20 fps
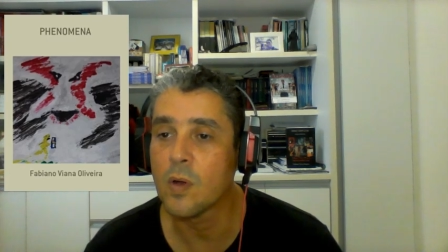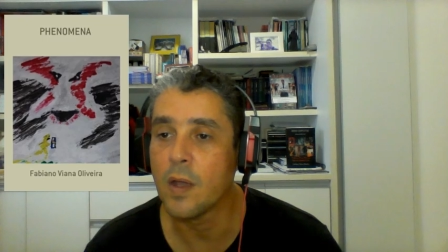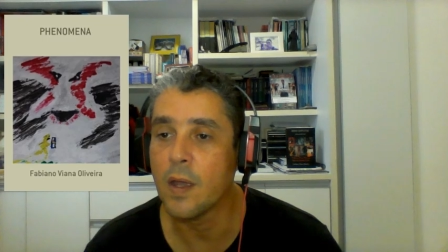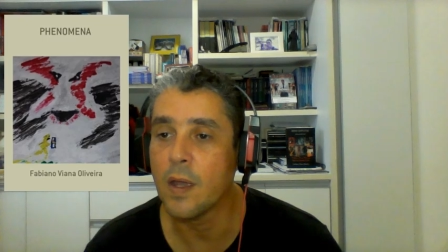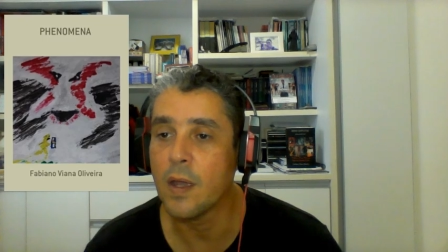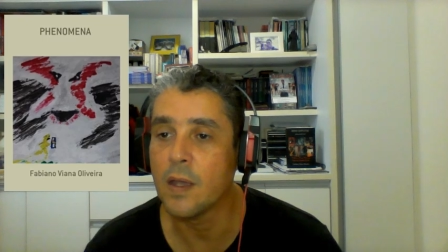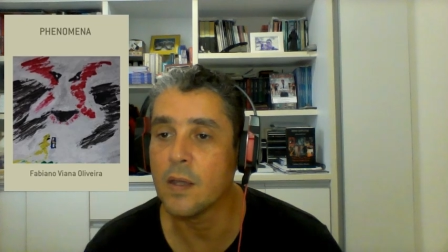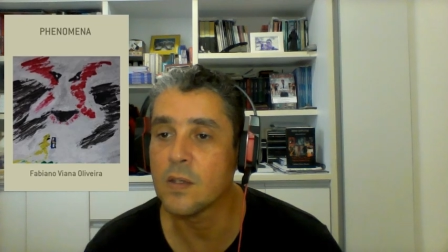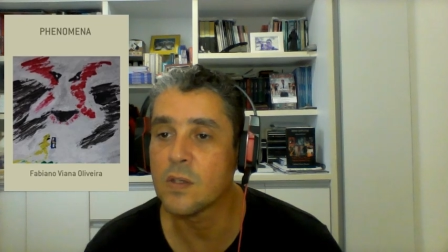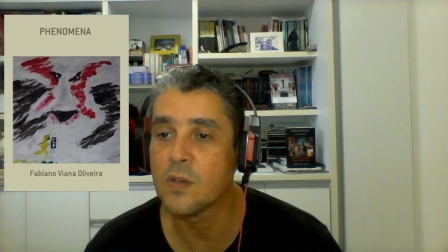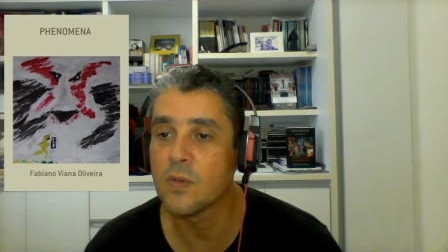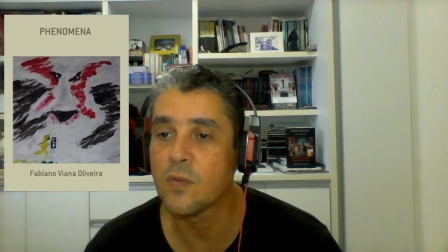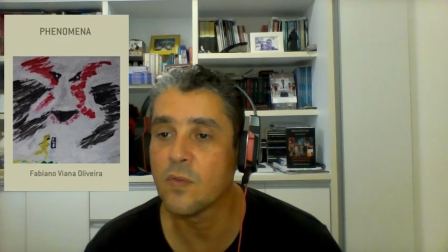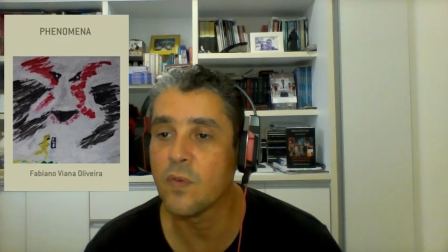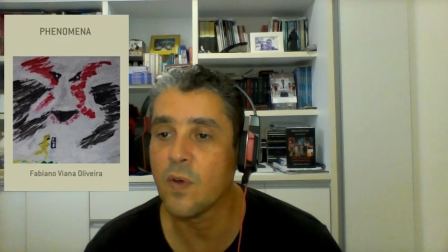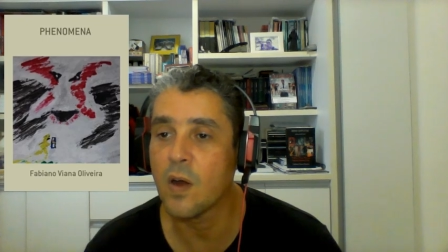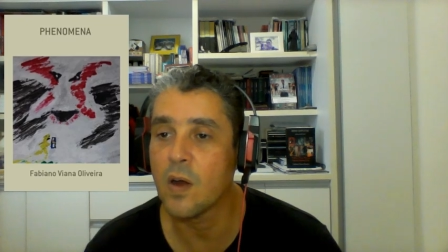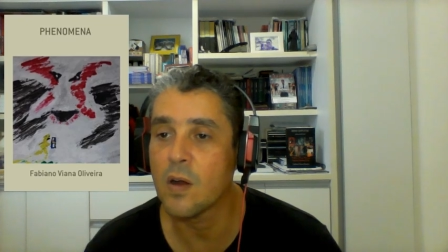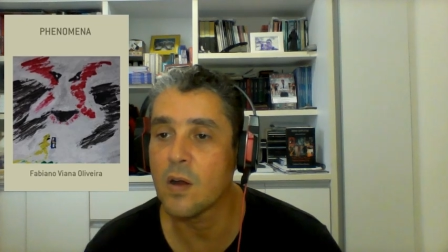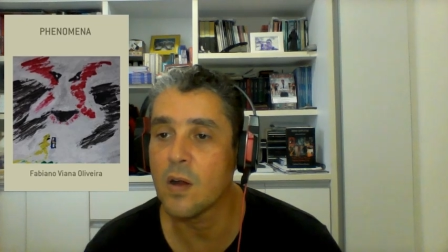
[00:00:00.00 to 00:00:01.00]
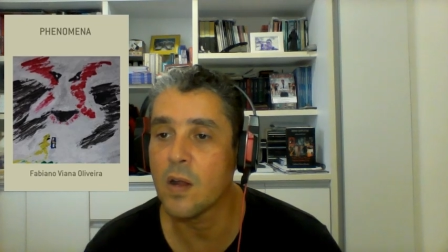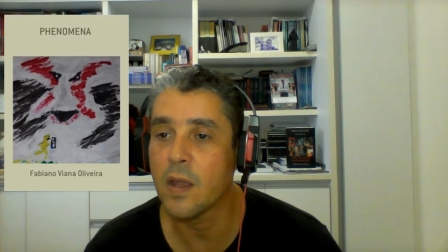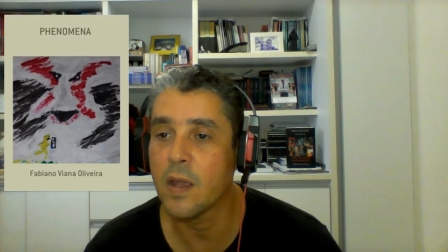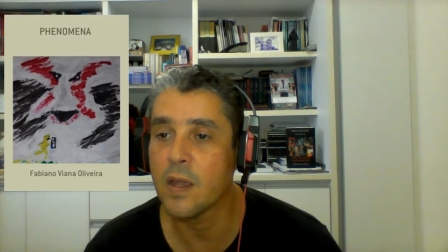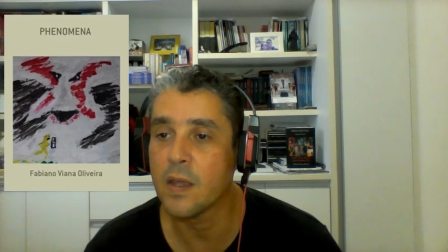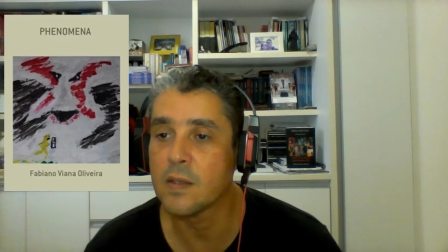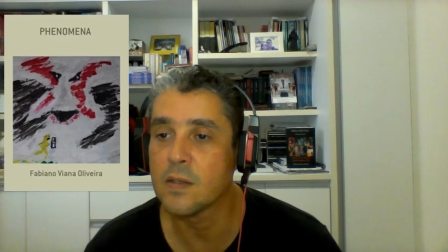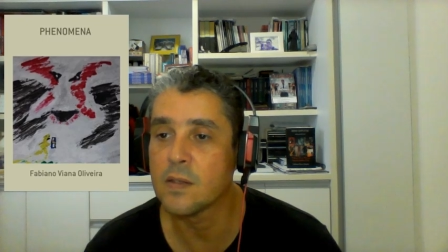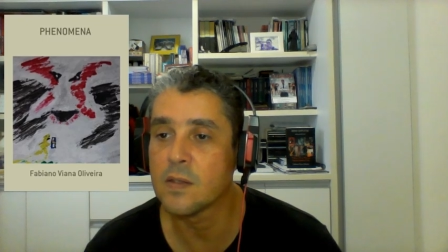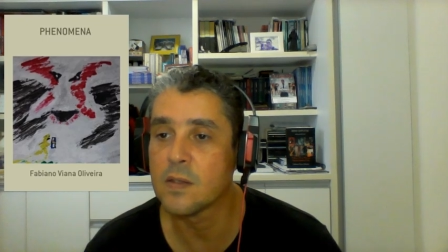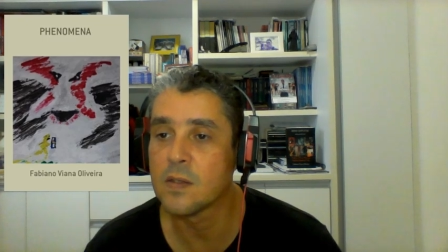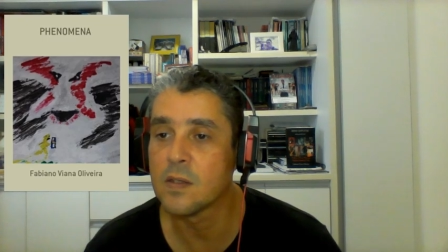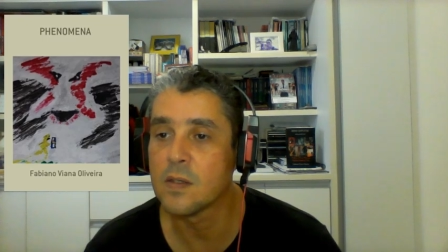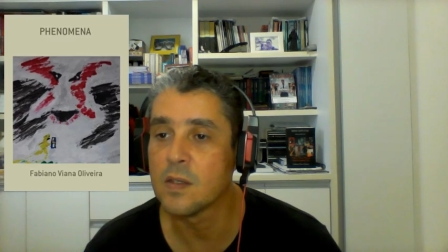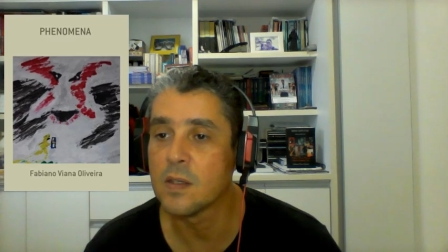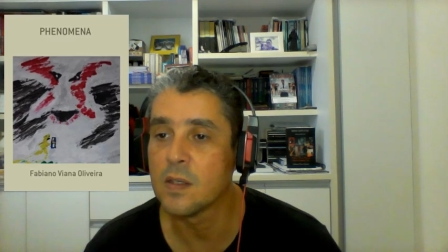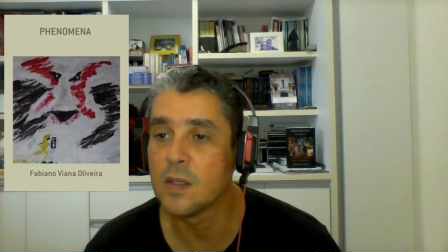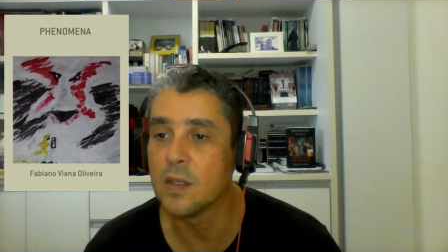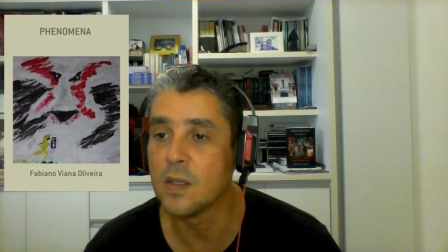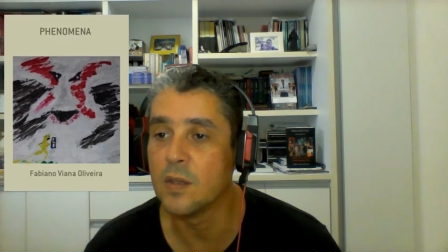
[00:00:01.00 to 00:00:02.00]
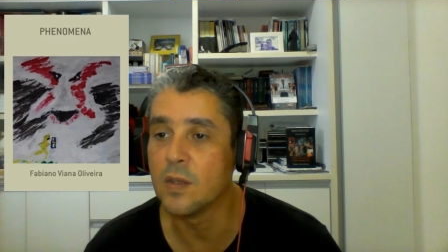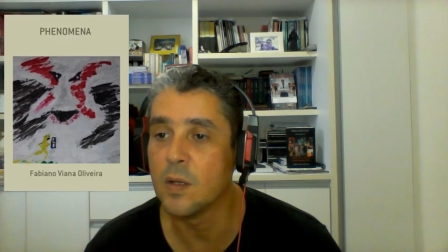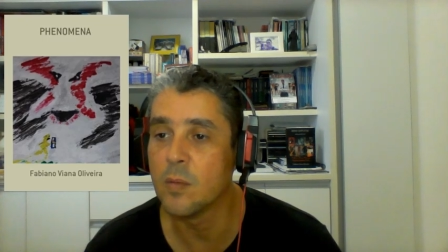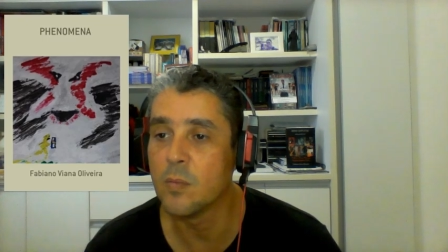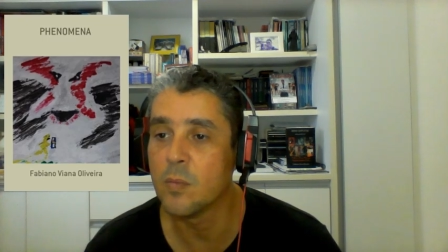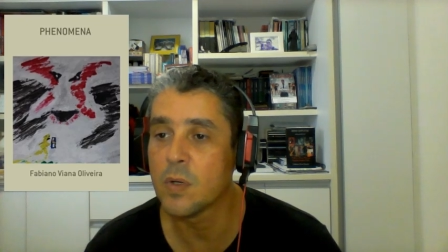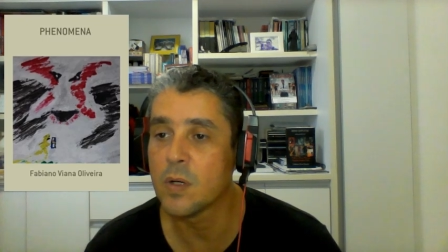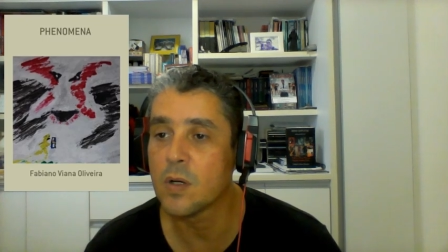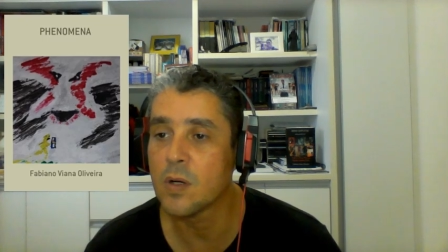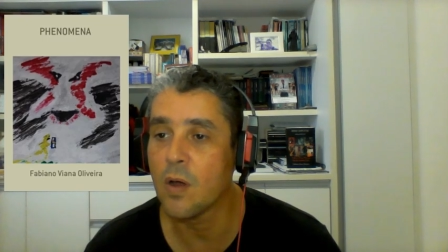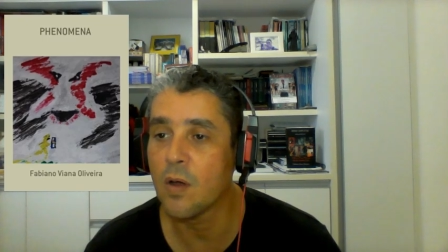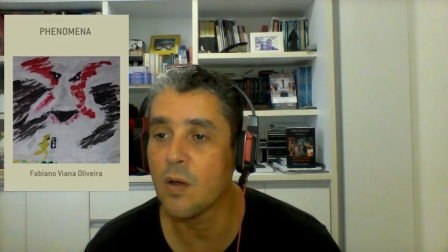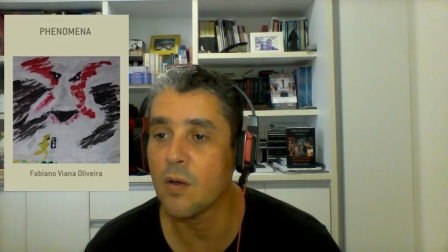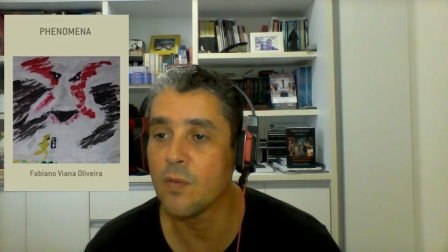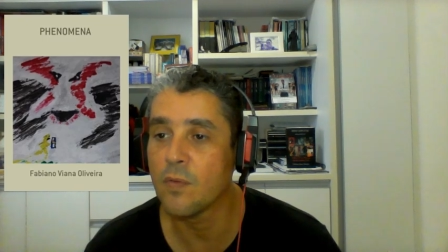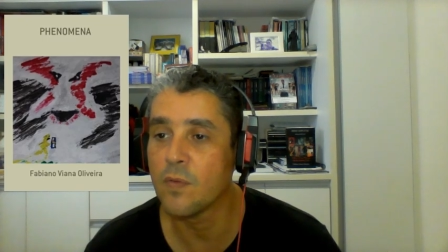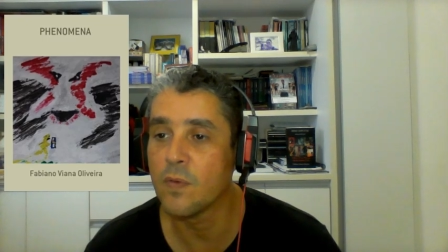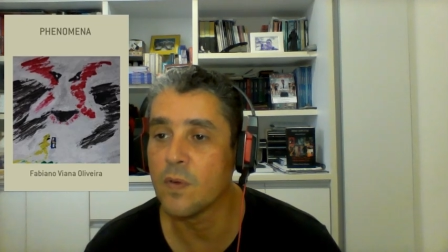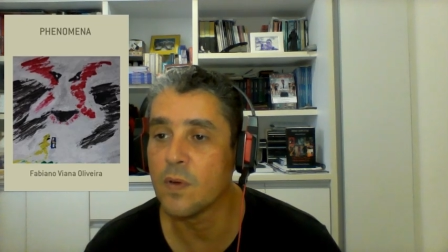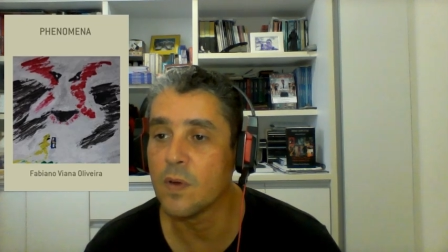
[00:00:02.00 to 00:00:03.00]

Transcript: as far as the number of